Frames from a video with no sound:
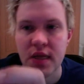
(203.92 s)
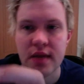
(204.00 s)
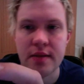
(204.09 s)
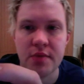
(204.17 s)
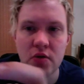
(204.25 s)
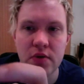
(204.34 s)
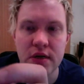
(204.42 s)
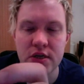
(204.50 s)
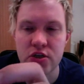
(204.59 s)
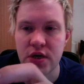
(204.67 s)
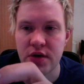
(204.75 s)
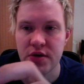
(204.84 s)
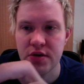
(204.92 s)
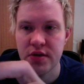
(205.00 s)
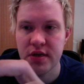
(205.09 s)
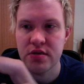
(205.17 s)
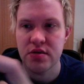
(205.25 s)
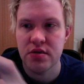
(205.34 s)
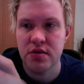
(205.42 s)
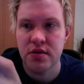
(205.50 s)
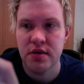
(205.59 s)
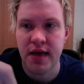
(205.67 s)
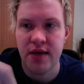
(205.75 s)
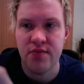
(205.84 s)
Let me quickly show you this,
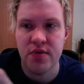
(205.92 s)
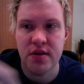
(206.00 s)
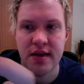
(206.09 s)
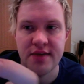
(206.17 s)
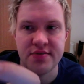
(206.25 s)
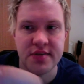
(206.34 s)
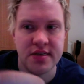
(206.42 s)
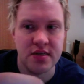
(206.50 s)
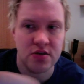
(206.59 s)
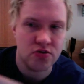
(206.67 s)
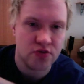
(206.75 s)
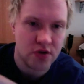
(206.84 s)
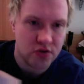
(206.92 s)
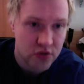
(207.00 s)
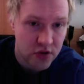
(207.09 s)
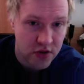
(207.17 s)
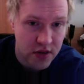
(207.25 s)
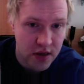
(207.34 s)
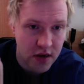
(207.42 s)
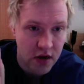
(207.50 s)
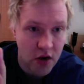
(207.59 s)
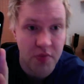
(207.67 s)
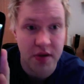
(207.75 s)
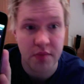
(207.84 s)
getting rid of the left-handed controls, because I think a lot
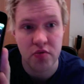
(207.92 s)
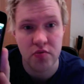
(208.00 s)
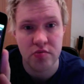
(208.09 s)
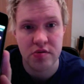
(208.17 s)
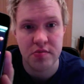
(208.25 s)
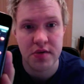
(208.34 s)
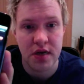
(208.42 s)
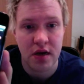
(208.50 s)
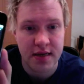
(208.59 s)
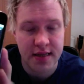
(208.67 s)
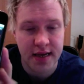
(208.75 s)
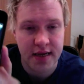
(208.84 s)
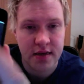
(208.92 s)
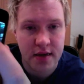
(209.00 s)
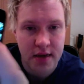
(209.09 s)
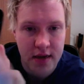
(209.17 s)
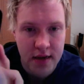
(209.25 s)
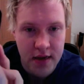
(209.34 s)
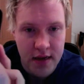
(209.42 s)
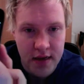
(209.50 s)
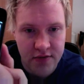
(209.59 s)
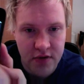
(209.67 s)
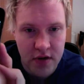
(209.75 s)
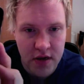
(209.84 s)
of people will probably like that.
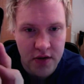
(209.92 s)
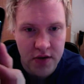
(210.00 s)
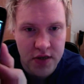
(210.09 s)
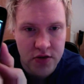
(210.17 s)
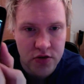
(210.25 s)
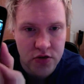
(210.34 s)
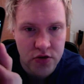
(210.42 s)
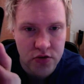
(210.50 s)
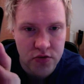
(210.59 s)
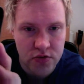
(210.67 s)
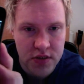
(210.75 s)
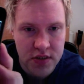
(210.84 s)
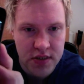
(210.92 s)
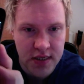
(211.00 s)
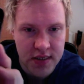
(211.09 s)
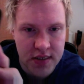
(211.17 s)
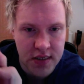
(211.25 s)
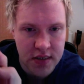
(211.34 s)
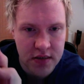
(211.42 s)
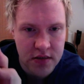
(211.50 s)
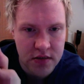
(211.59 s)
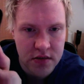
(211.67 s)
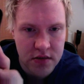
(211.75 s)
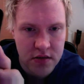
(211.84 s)
If I go into
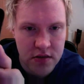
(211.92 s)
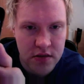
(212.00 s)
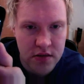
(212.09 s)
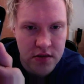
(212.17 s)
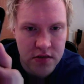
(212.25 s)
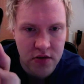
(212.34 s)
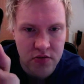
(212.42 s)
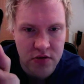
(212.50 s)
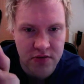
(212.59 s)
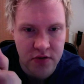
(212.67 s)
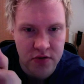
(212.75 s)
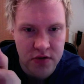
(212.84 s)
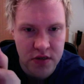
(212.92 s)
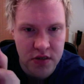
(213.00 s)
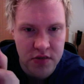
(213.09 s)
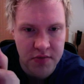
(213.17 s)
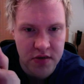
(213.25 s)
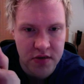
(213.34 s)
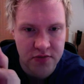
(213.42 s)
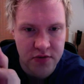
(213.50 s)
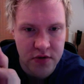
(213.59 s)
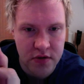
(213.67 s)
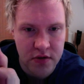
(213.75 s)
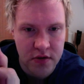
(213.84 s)
settings, so difficult doing this back to front.